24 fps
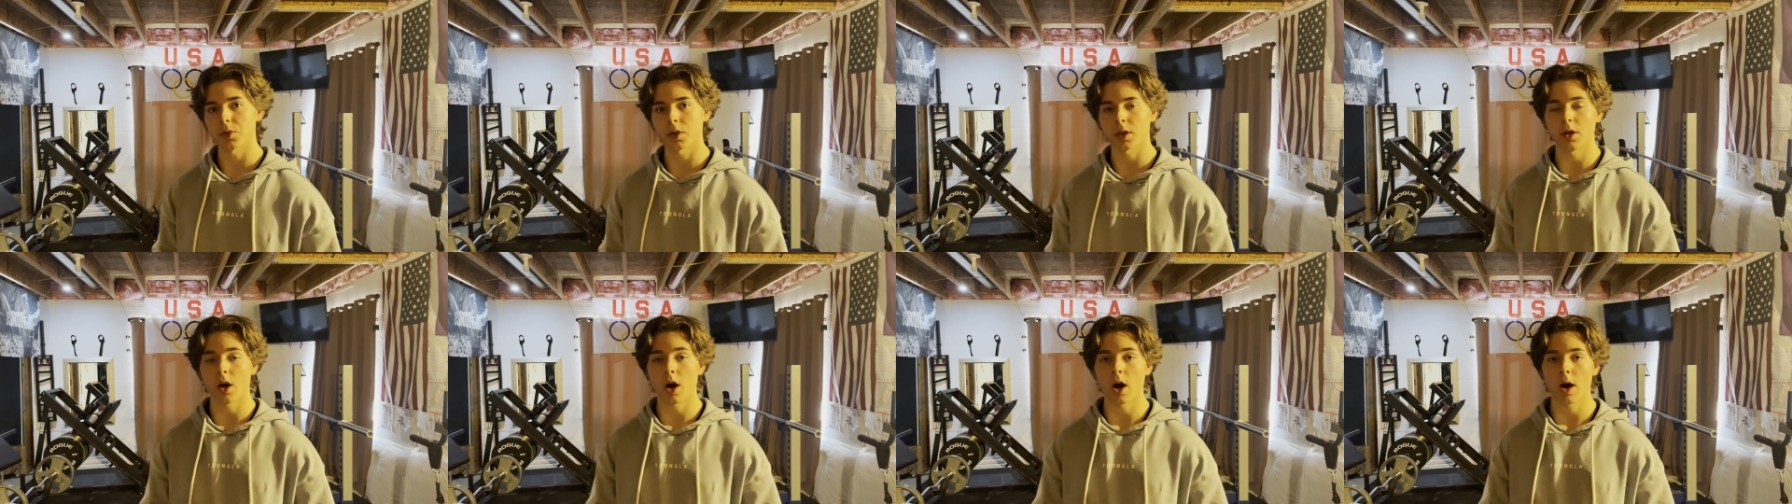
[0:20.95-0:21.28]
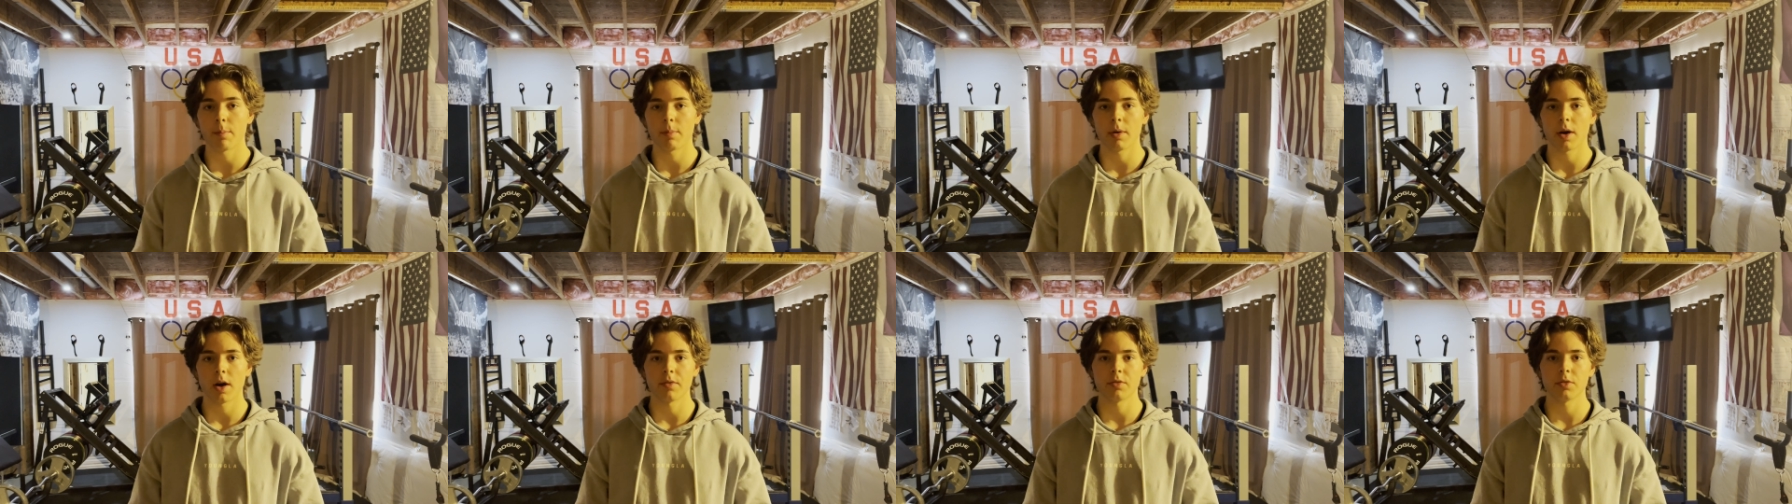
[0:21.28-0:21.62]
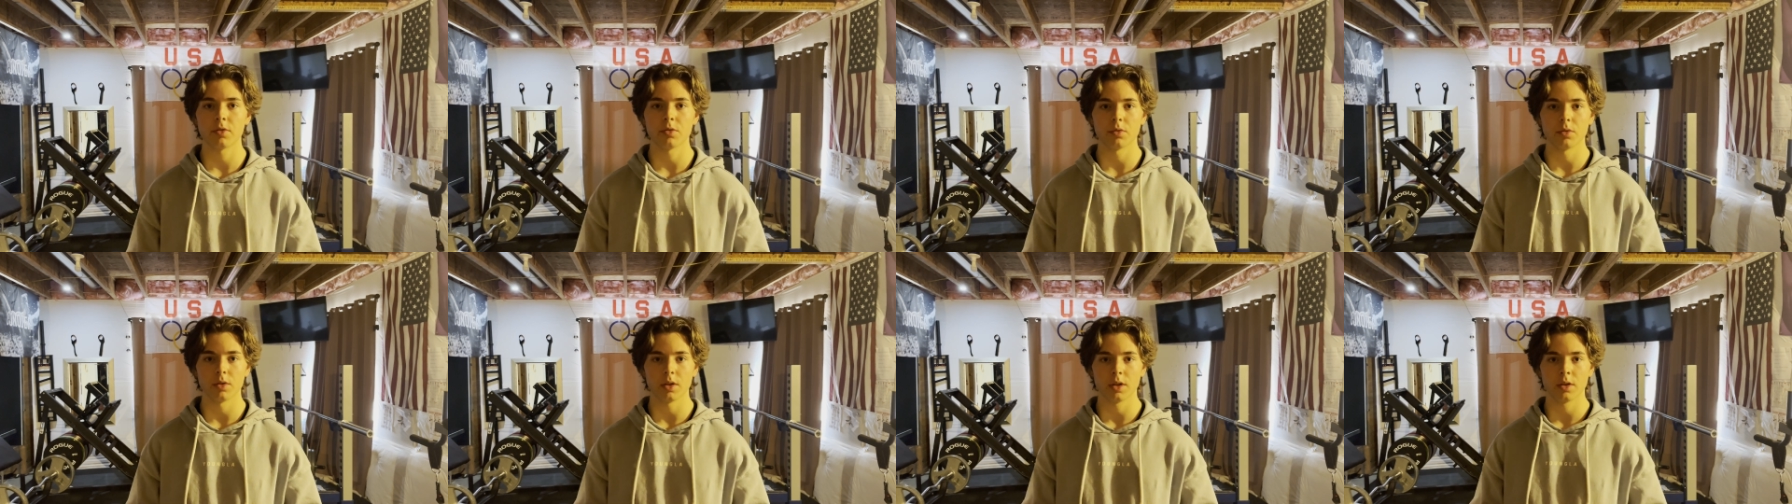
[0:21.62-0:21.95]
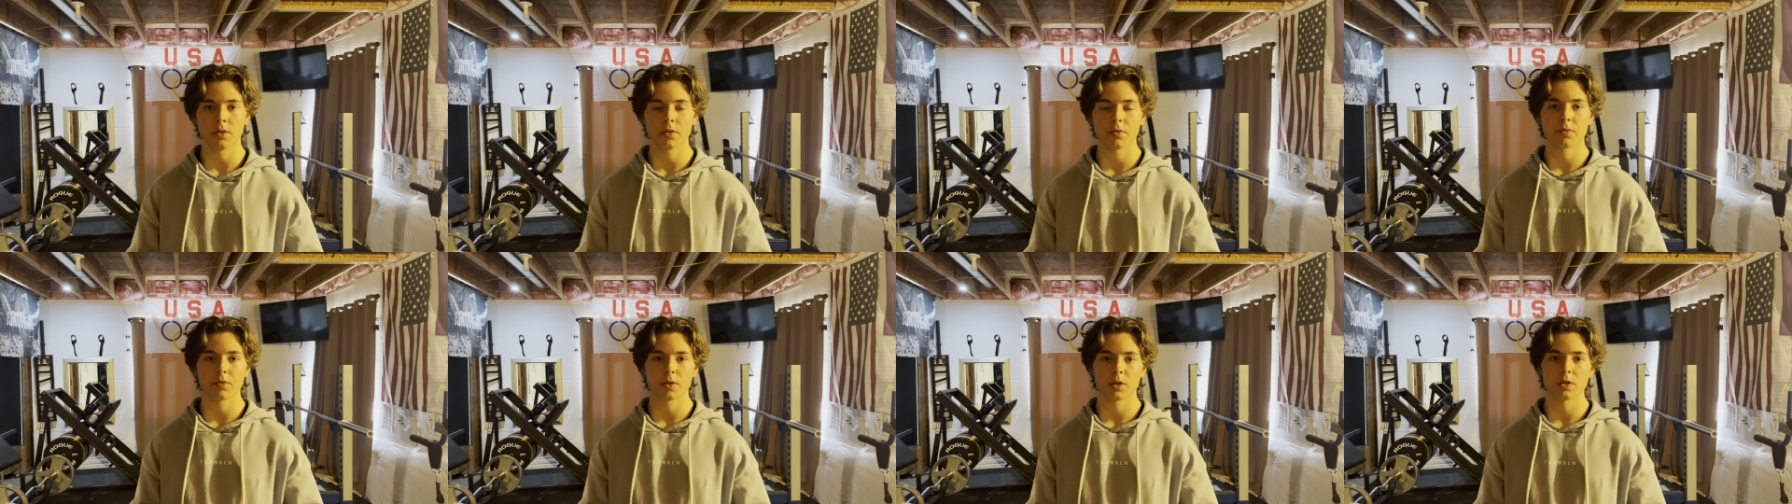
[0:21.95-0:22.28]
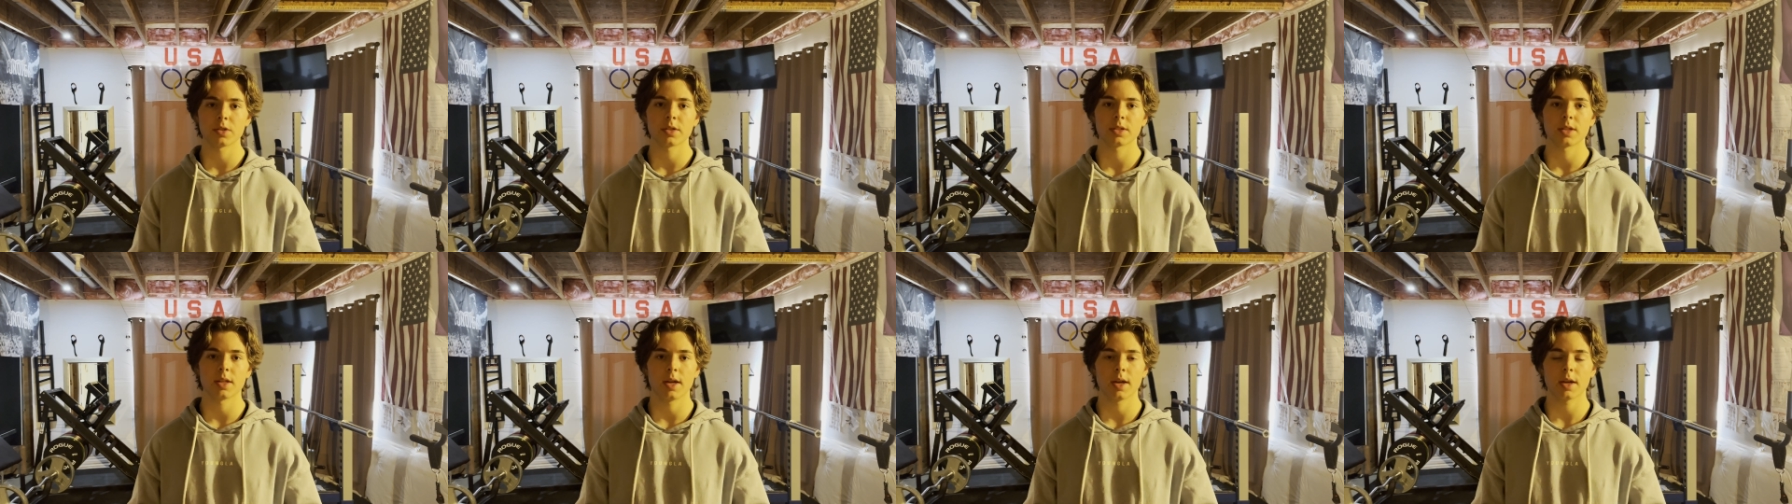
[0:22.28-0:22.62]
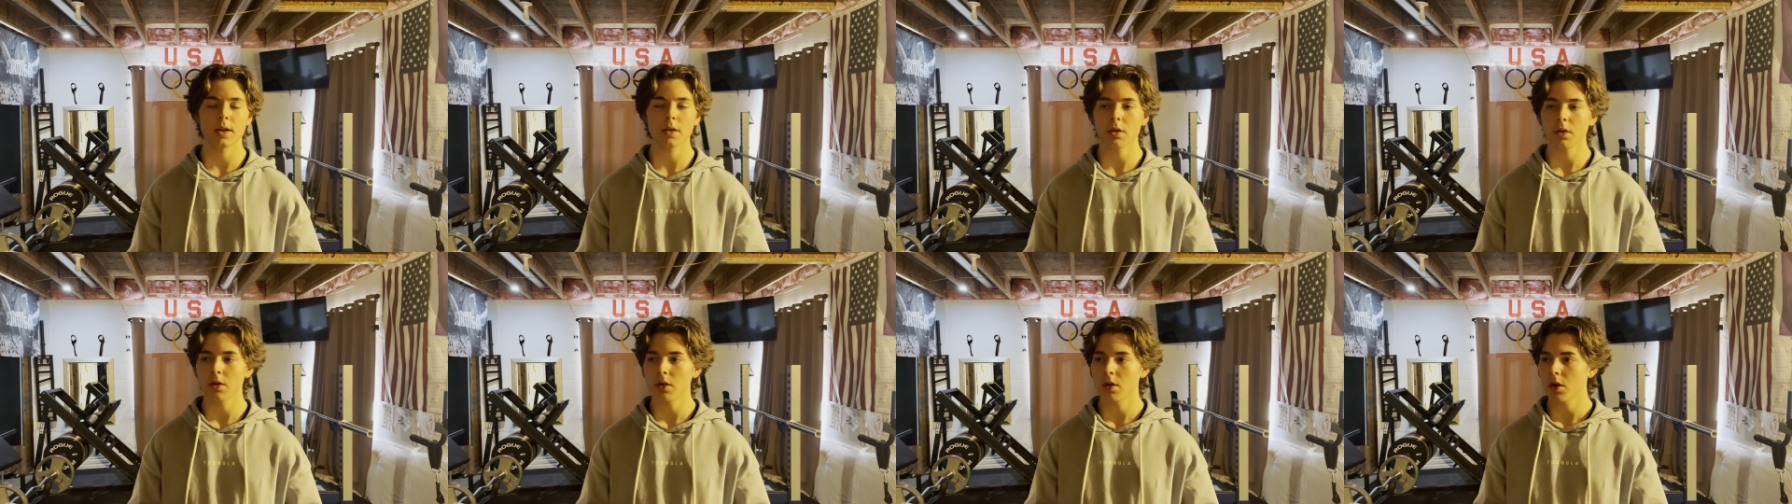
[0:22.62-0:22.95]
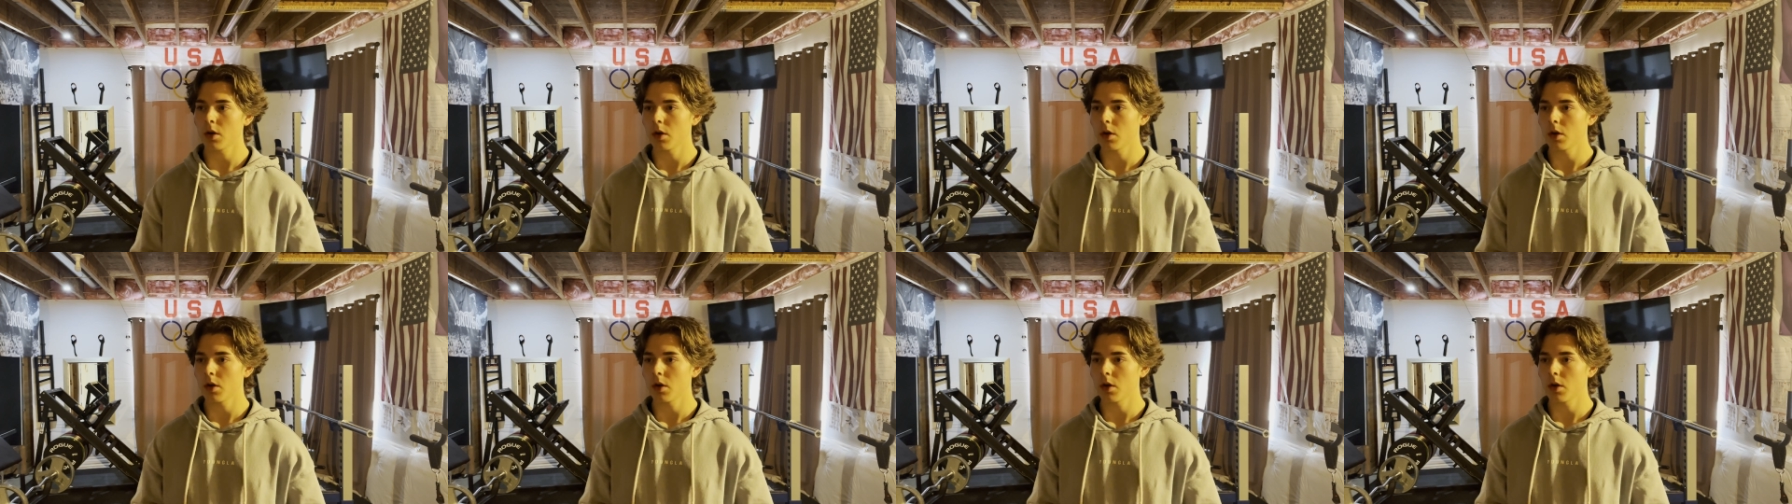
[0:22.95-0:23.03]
we can hop off to the first thing,